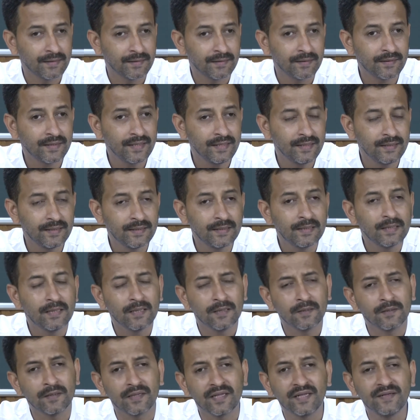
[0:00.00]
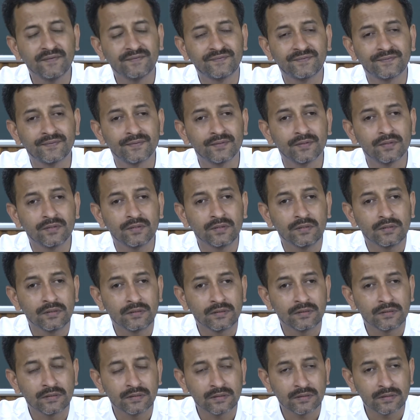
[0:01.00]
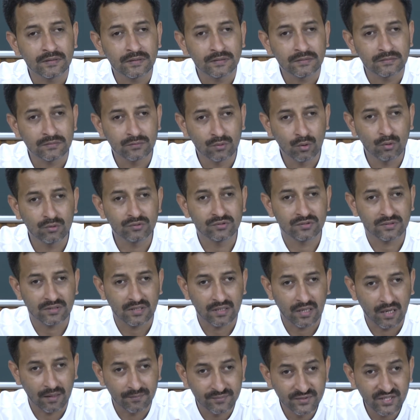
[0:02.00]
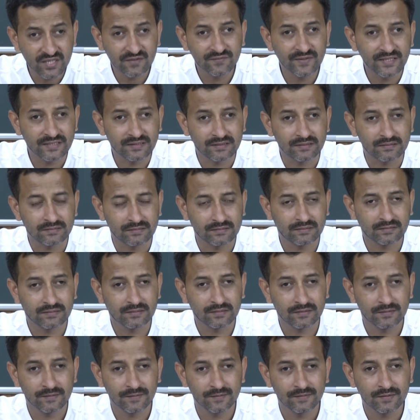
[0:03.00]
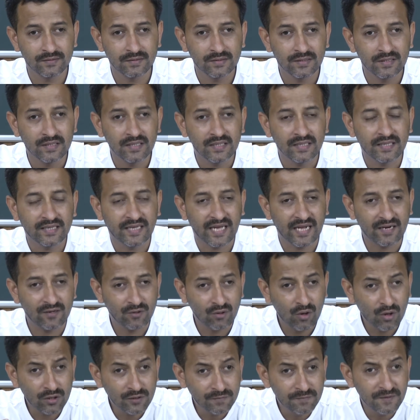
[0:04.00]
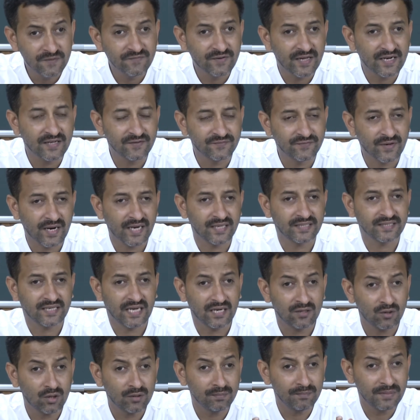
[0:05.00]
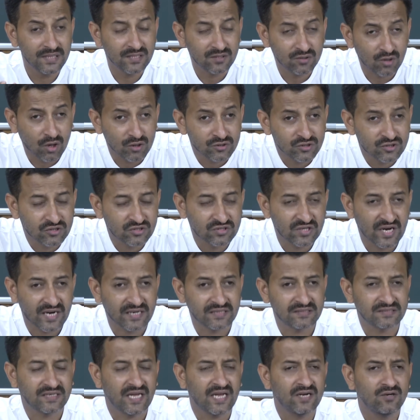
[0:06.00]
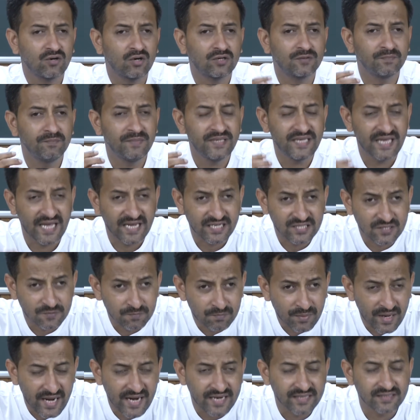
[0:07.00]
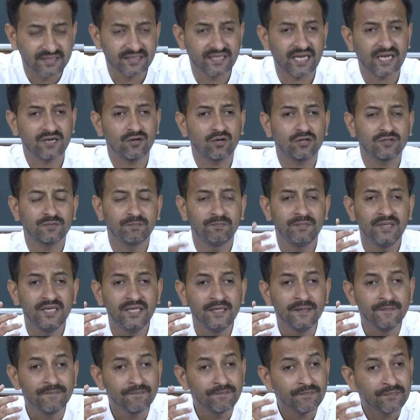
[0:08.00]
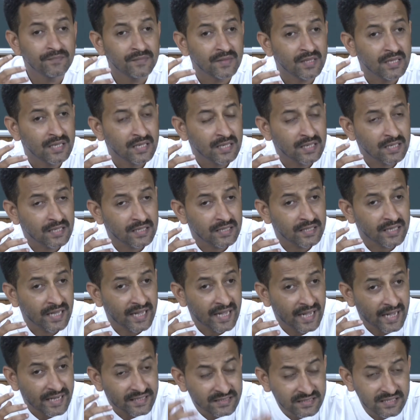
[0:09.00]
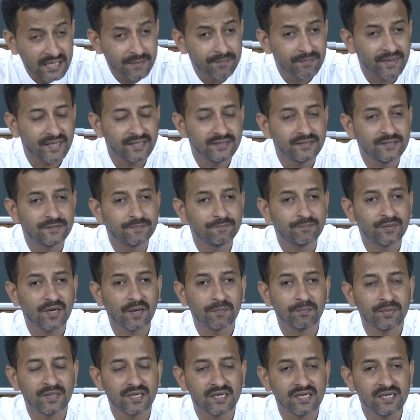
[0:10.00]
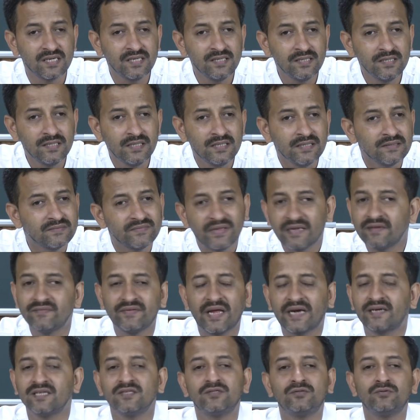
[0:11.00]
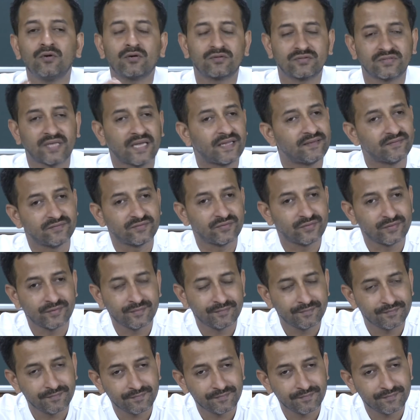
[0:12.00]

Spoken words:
Okay? If those observations cannot be verified, cannot be cross checked, cannot be explained, cannot be examined properly, then that is not science.